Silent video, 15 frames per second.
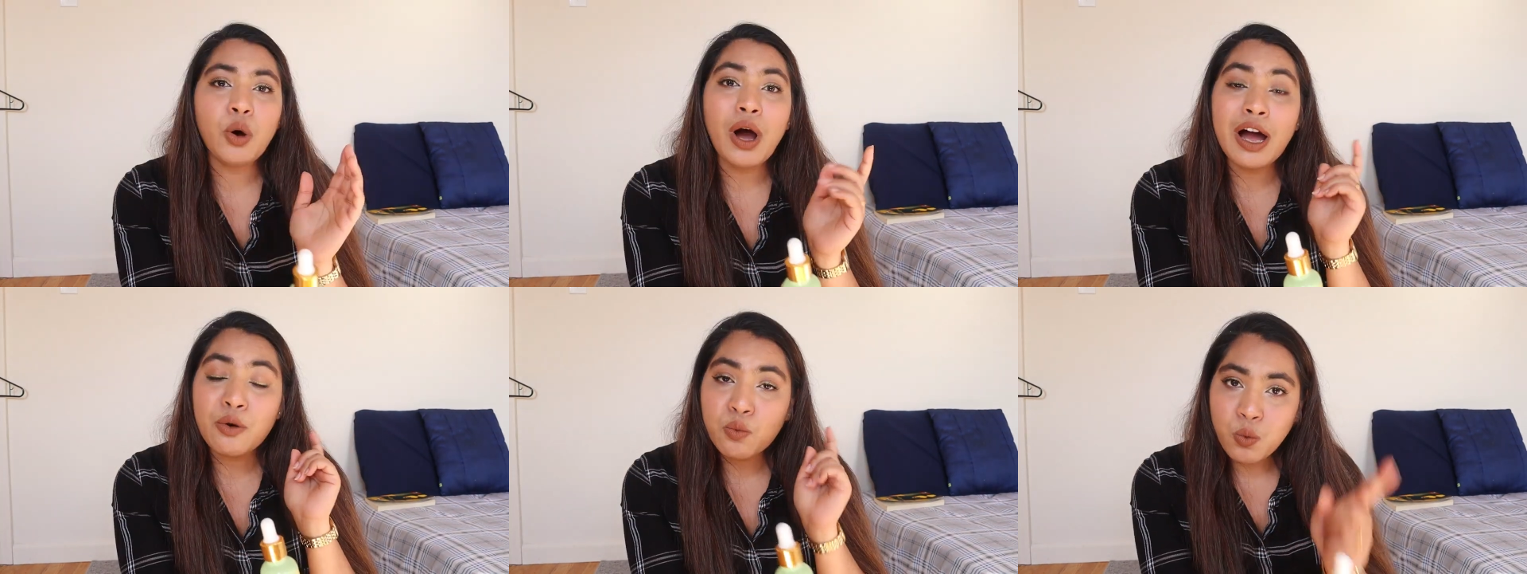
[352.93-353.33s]

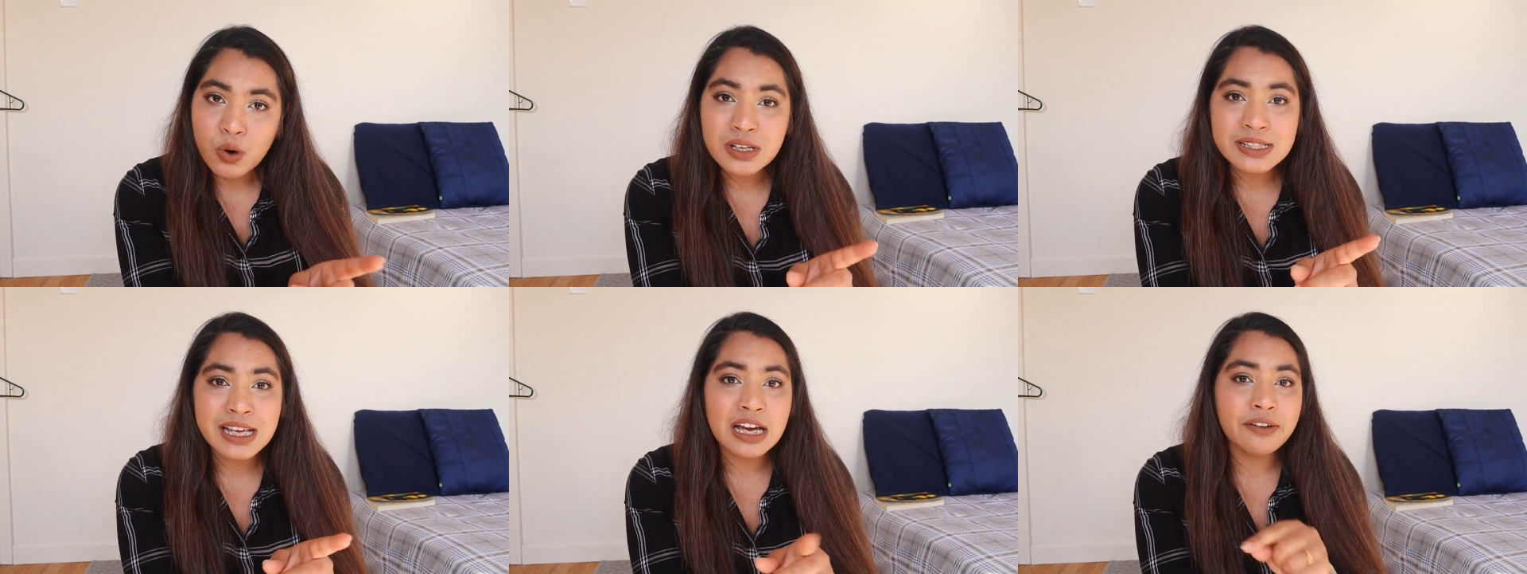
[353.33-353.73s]
Now, I
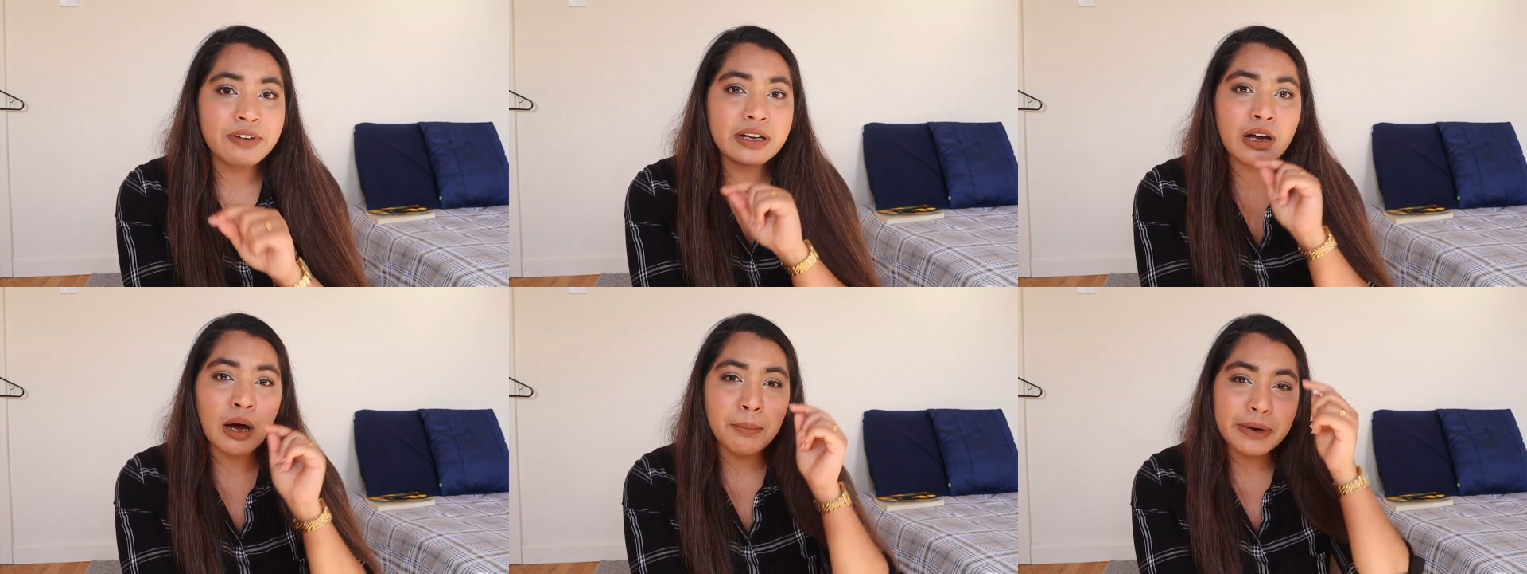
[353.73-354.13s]
was
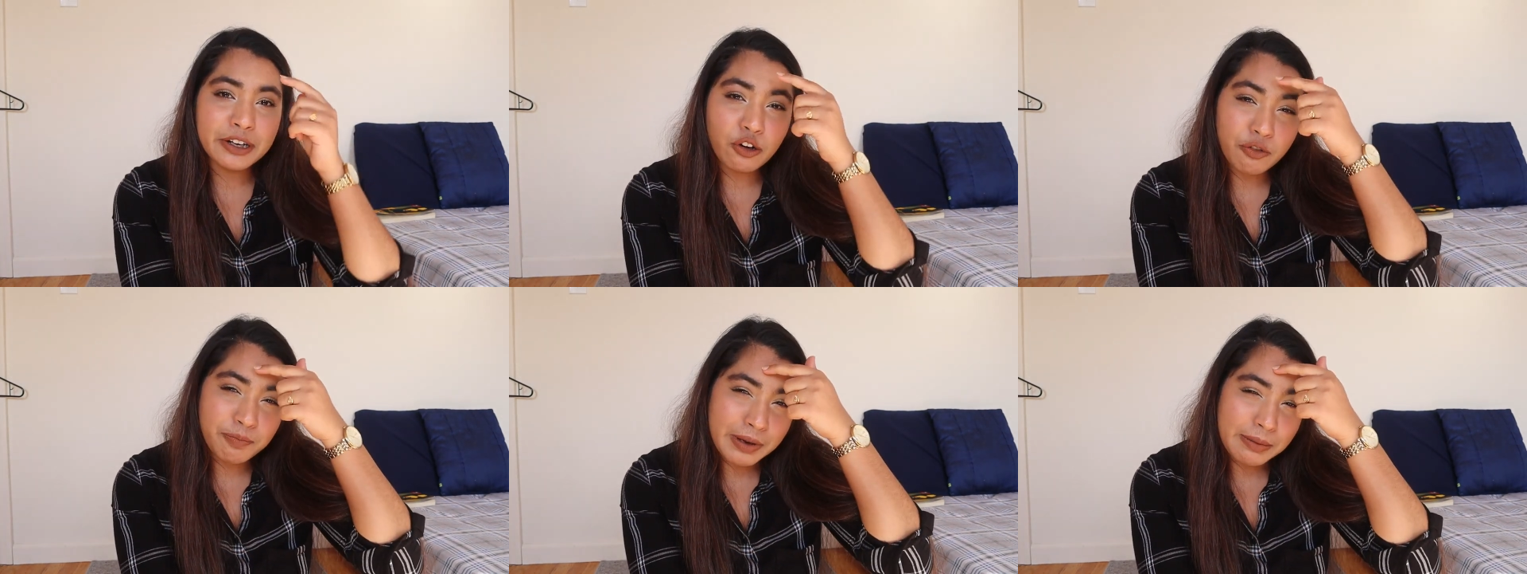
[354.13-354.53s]
having a
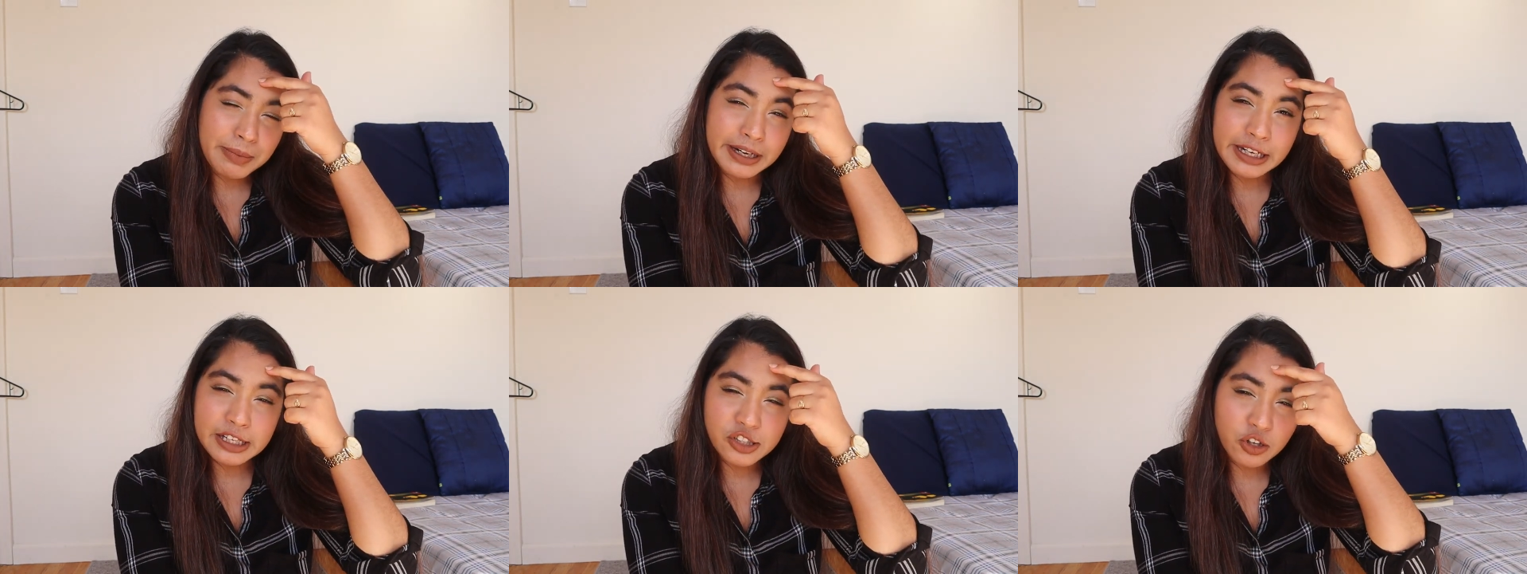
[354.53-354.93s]
bit of
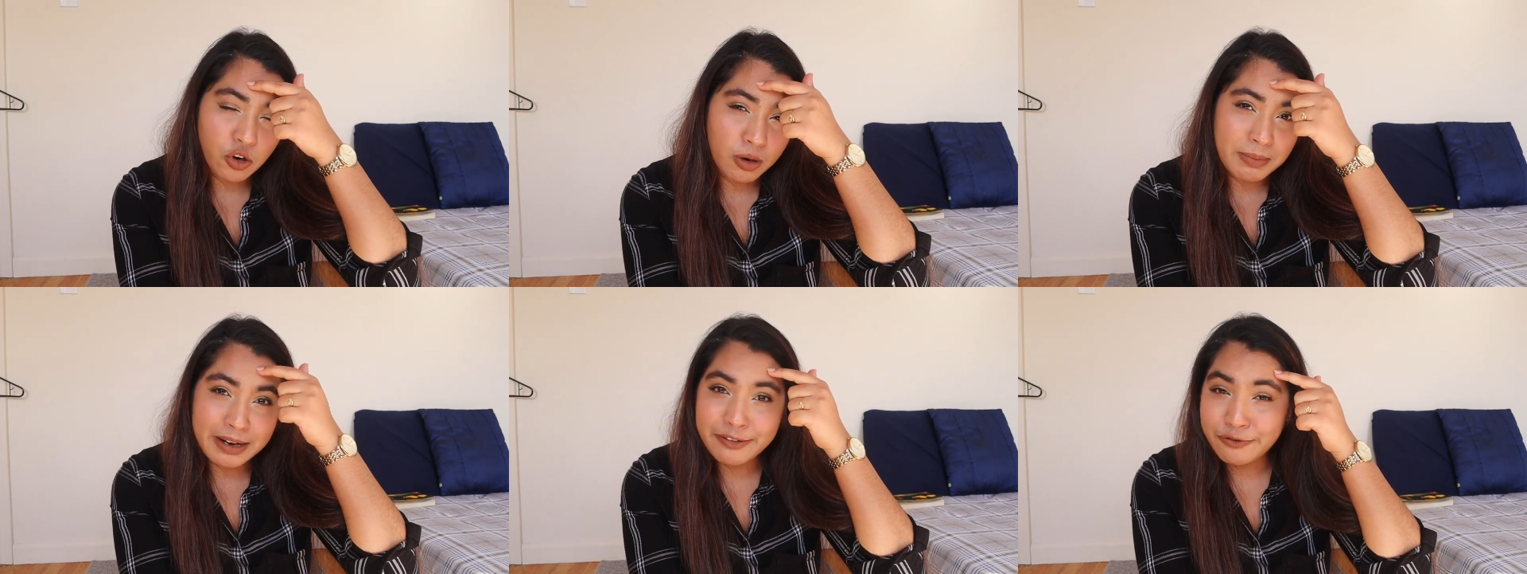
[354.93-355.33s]
pigmentation
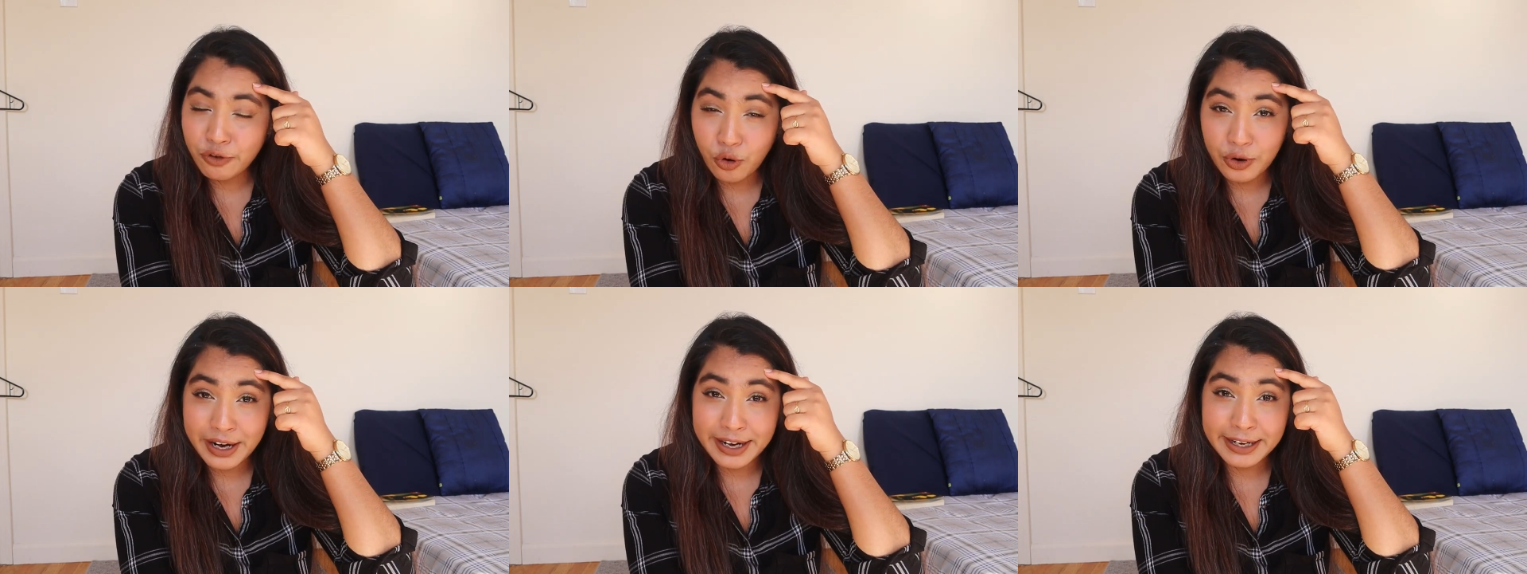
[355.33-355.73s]
on my
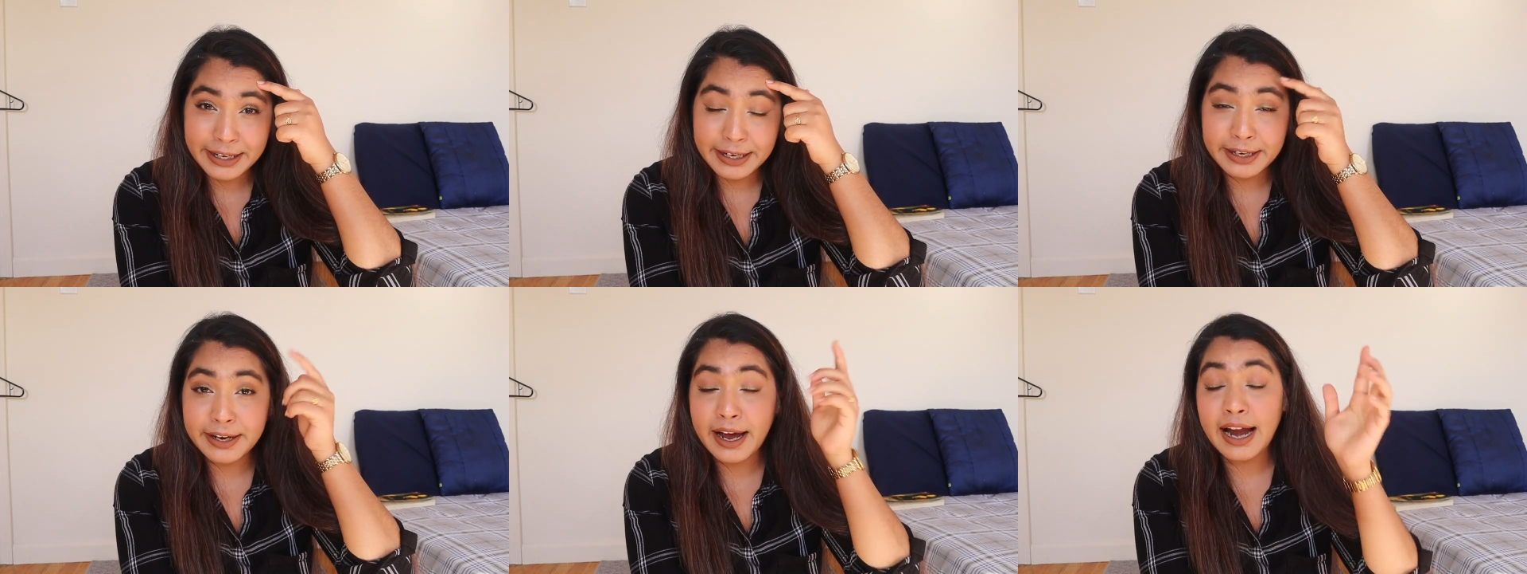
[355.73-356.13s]
forehead
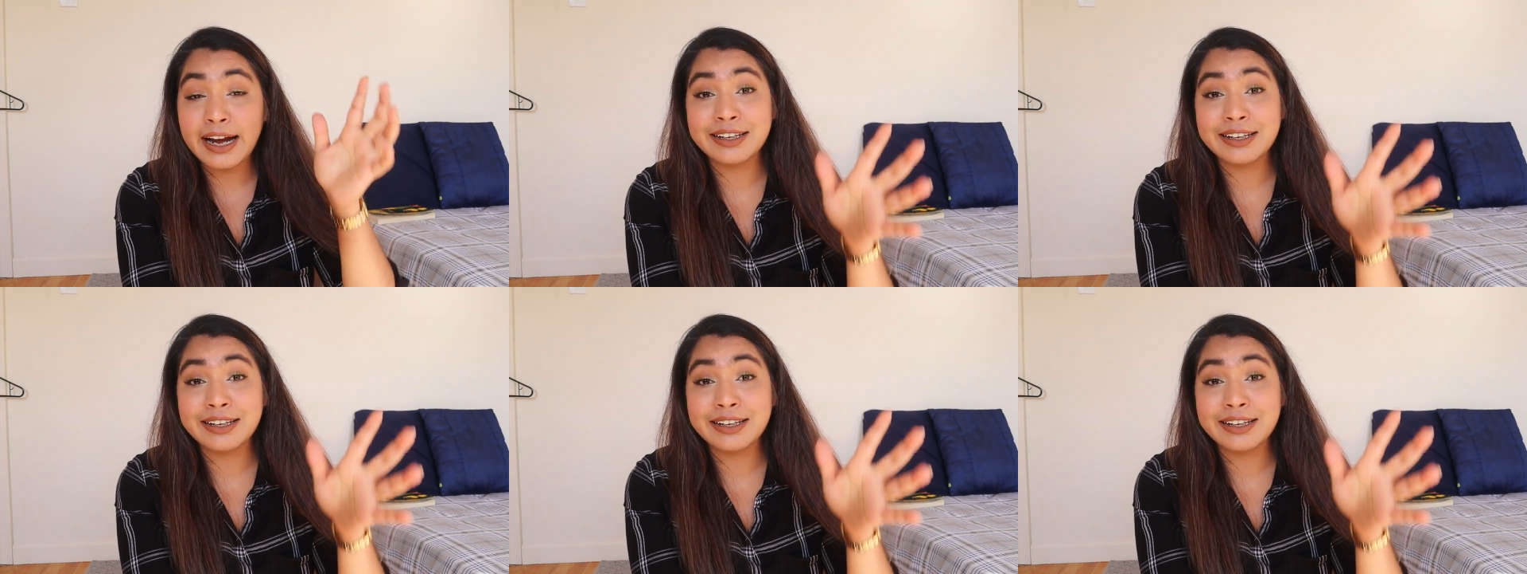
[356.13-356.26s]
area,